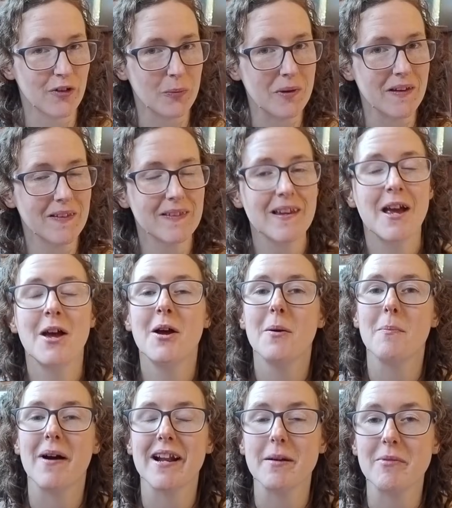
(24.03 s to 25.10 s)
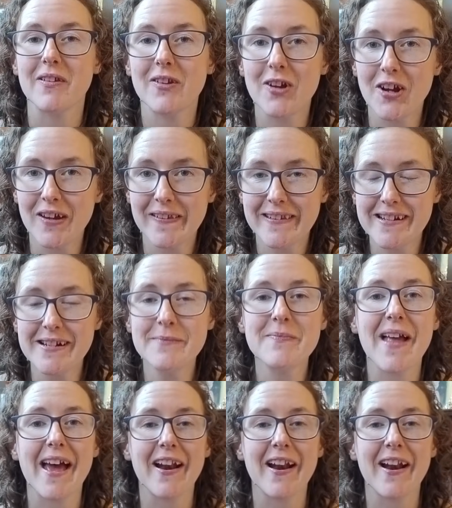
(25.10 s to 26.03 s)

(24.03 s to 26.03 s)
Christmas. My name is Kirsty,